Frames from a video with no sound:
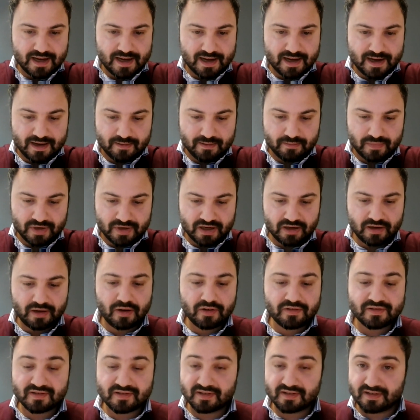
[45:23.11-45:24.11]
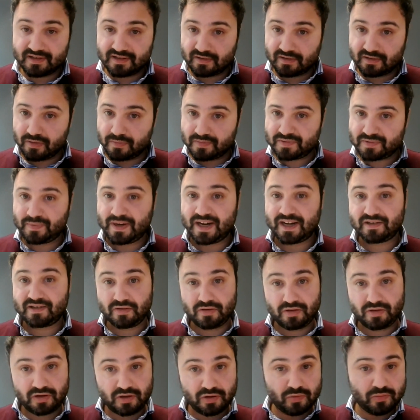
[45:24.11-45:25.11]
A lot comes back
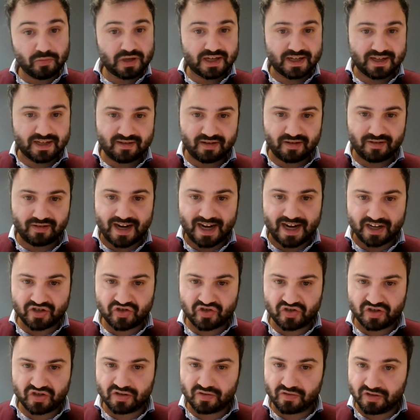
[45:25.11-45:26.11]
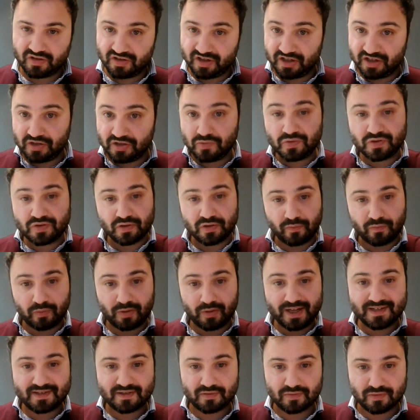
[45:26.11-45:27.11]
to human interaction or the use of
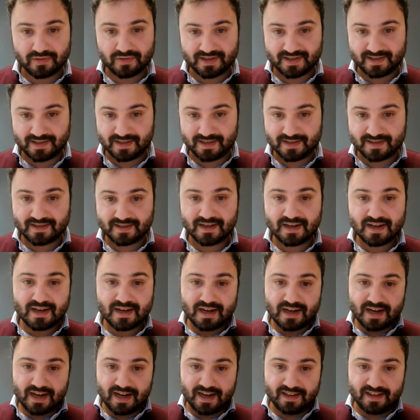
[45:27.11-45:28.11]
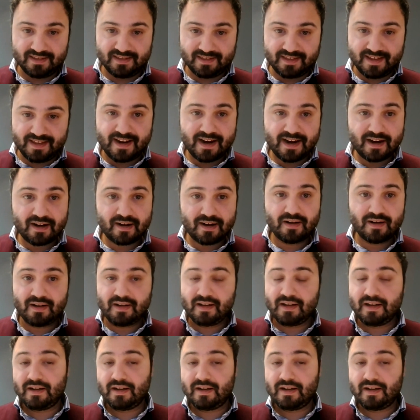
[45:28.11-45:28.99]
resources, and there